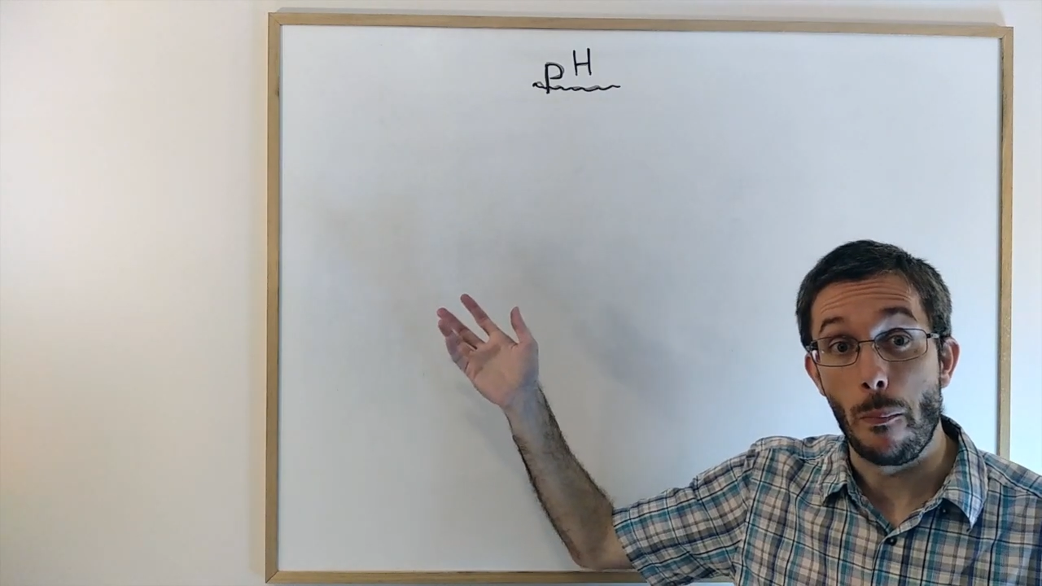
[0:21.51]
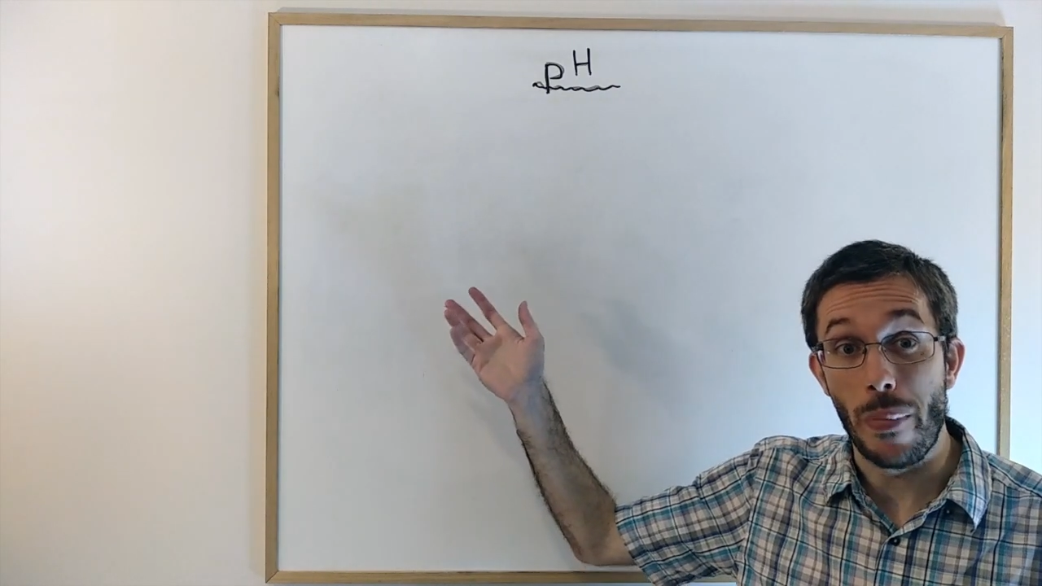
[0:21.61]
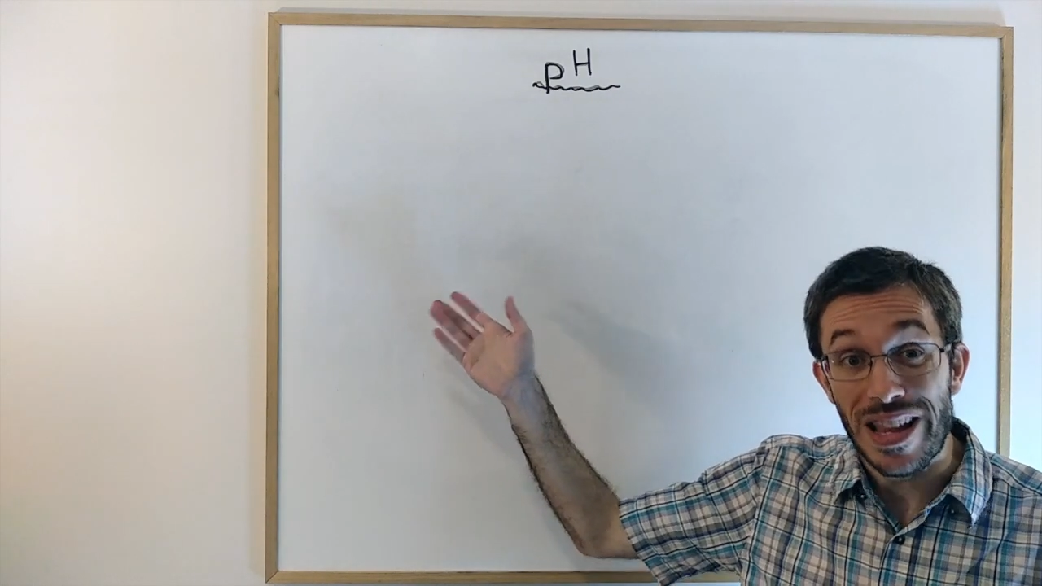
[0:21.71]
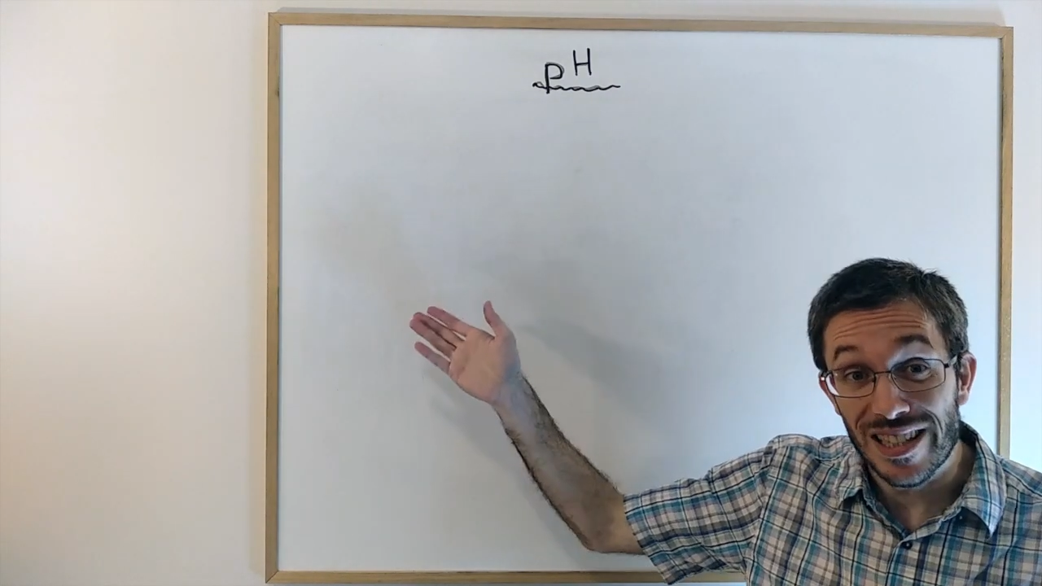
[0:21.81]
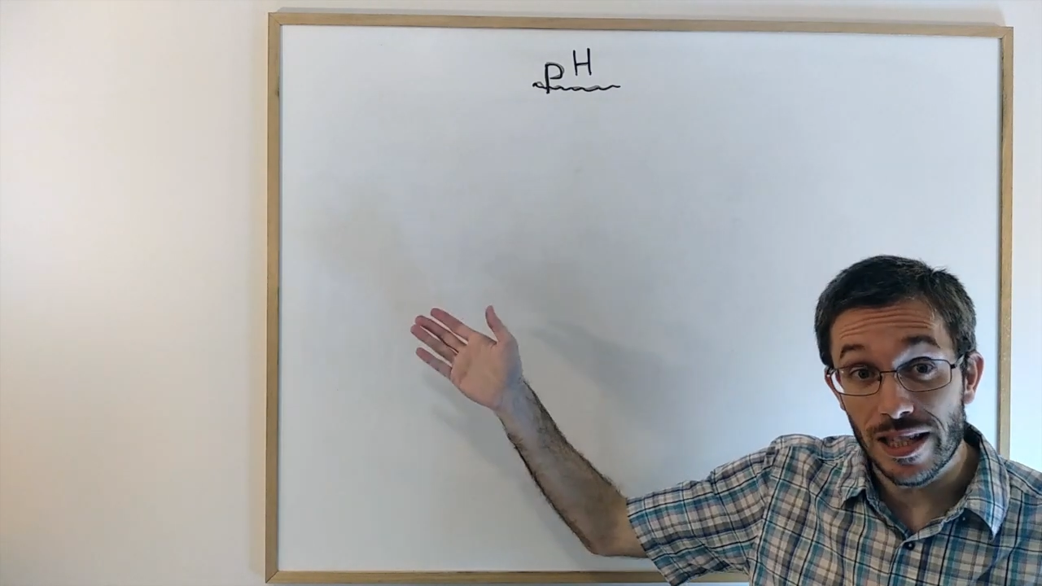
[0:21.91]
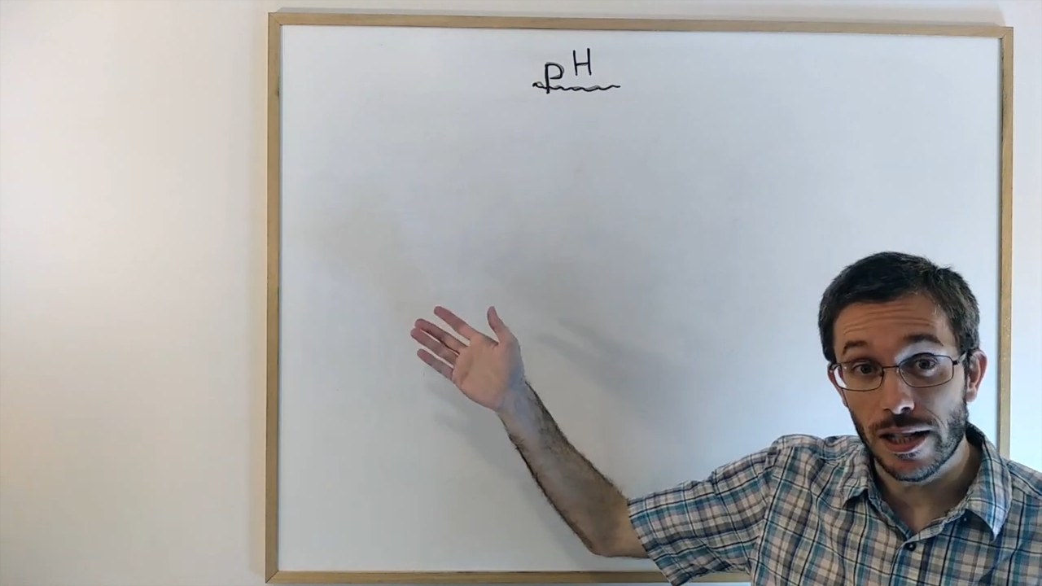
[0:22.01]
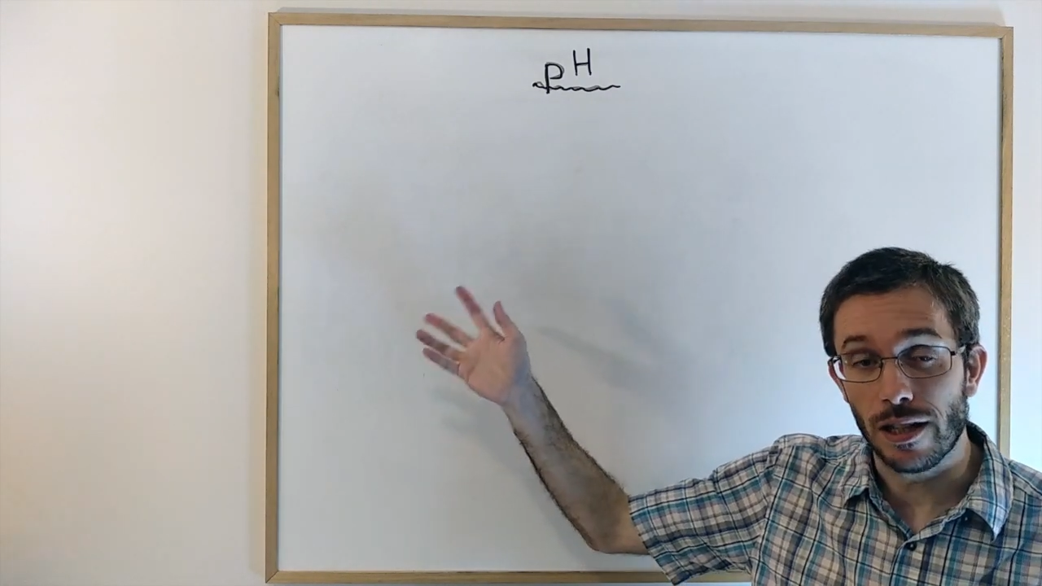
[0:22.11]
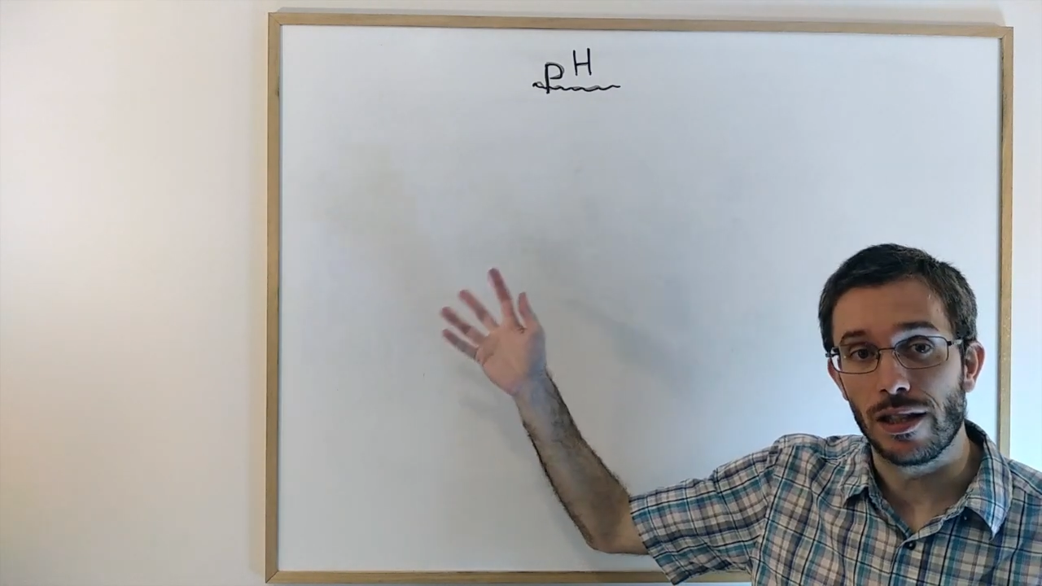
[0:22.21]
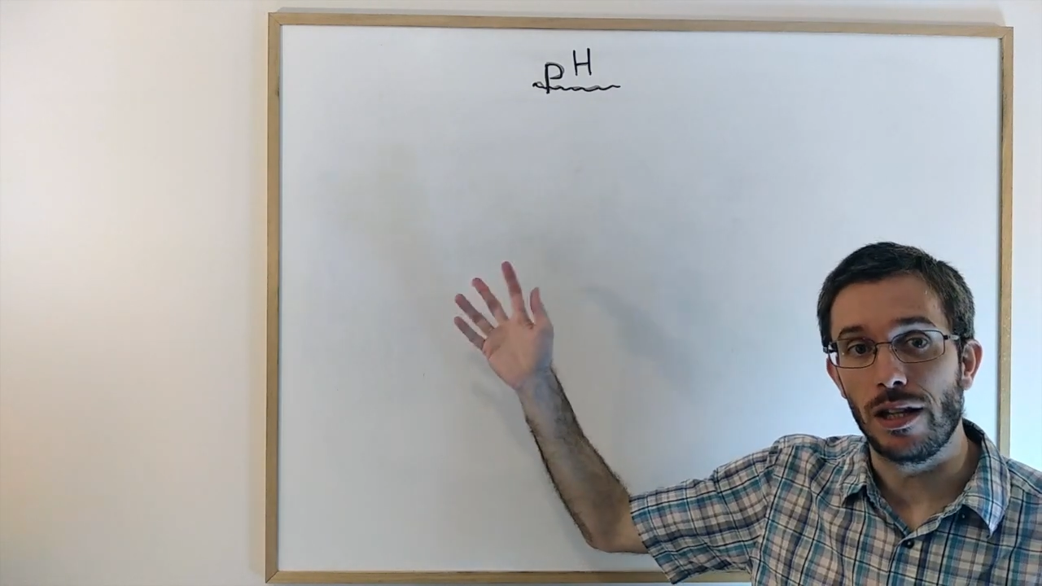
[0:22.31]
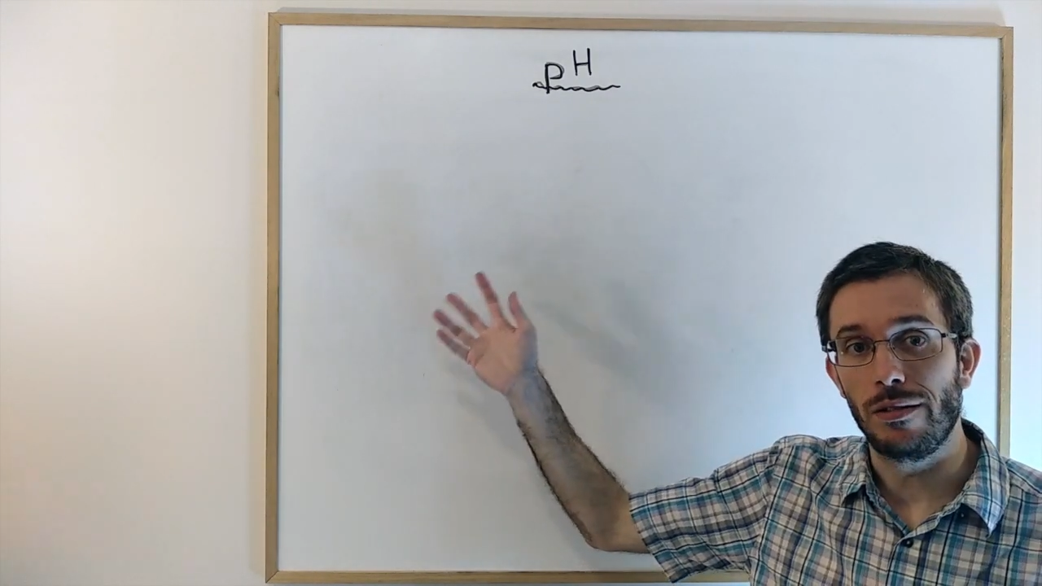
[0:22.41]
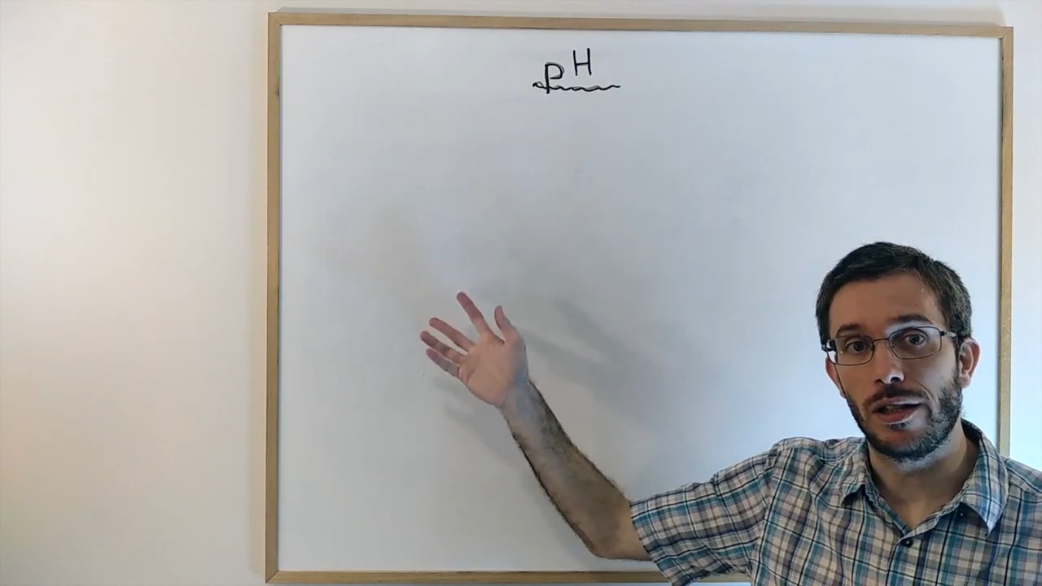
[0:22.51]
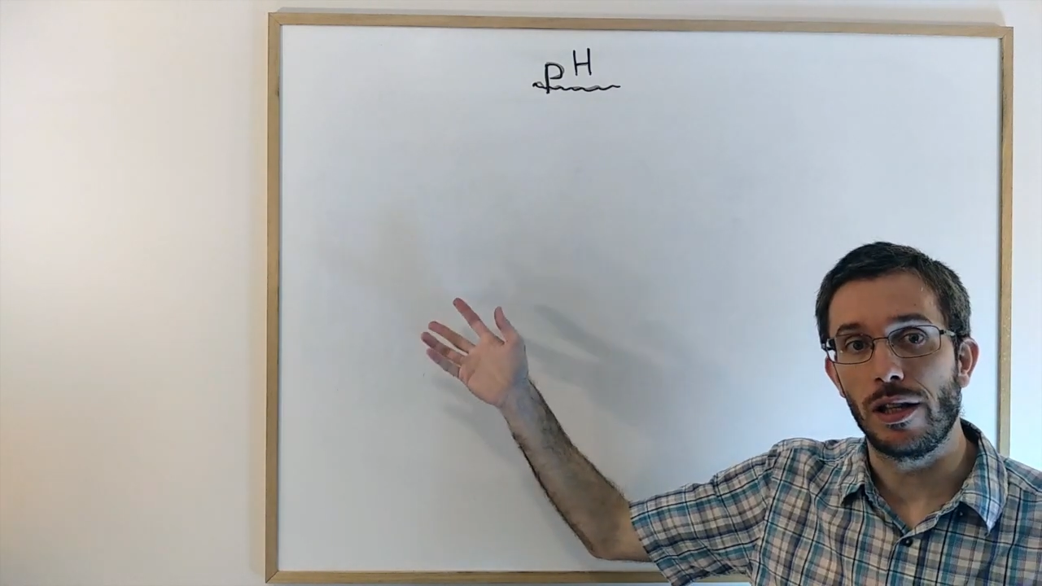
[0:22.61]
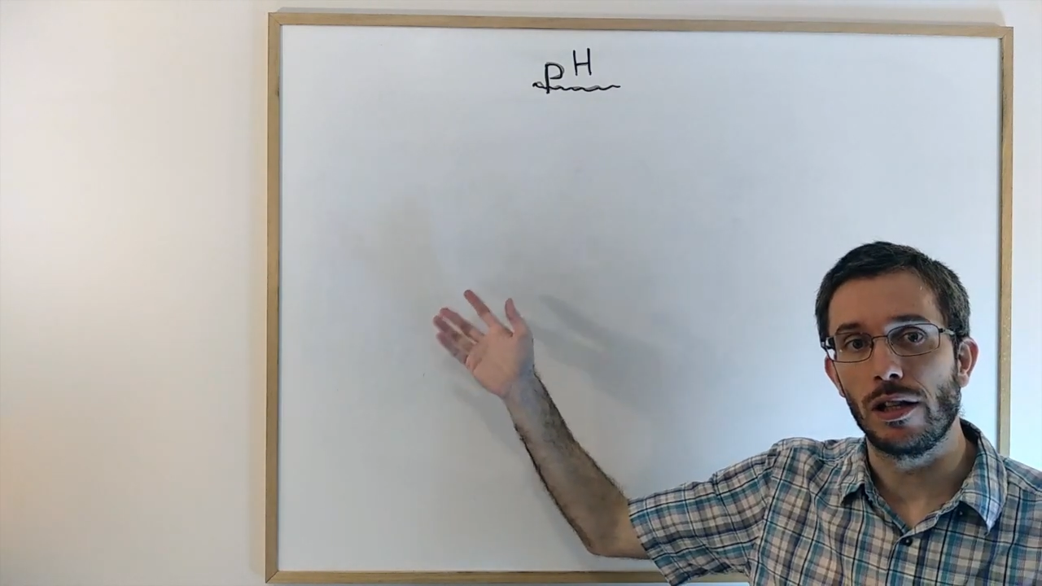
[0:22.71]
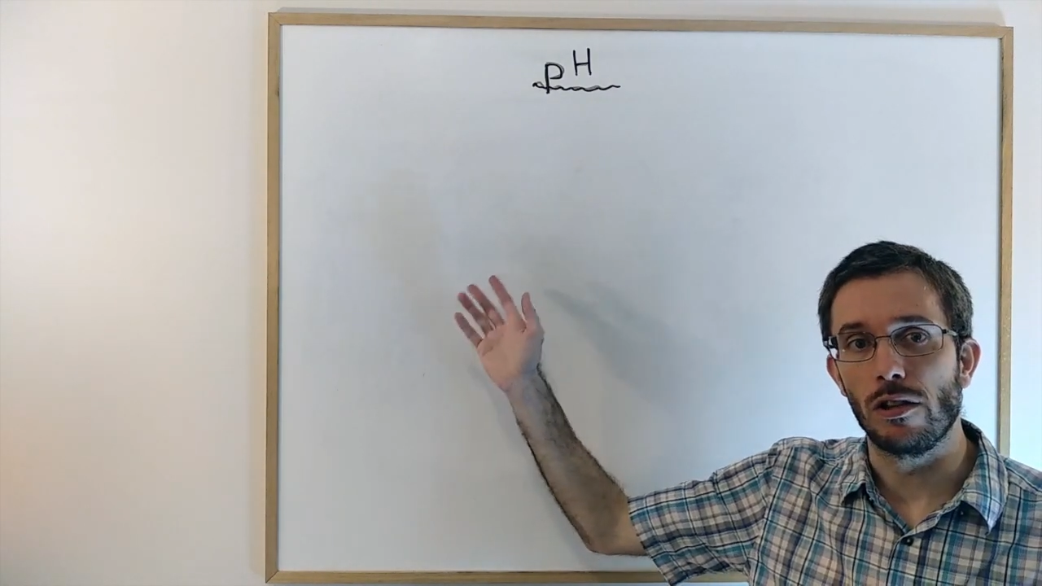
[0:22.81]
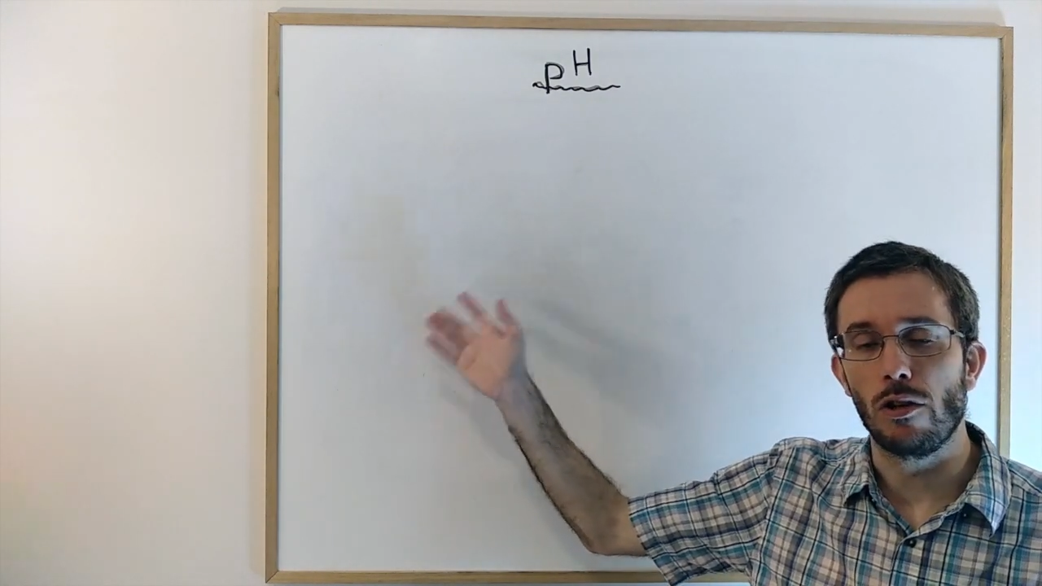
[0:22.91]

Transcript: basic and everything